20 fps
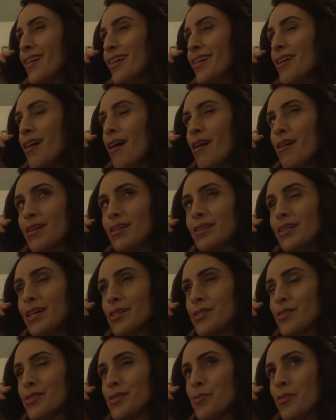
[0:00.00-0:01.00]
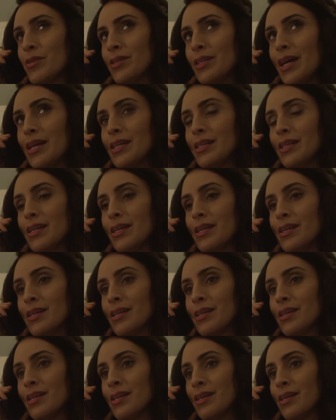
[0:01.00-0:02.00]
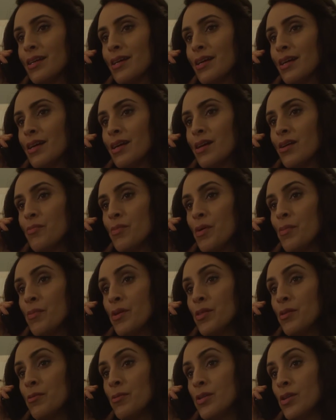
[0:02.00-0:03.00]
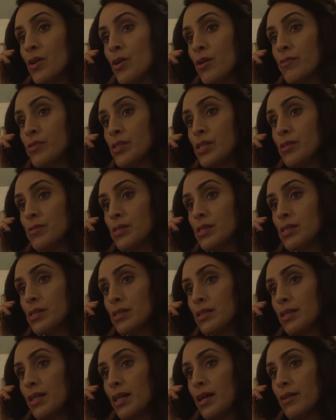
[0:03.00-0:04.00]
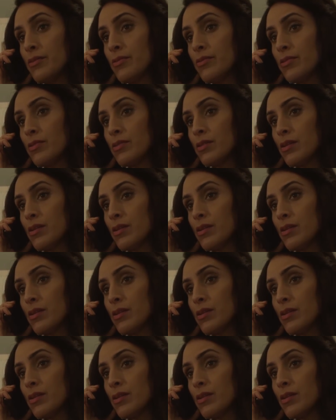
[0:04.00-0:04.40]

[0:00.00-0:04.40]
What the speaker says: An art collector's more likely. My mother would know if she was still alive.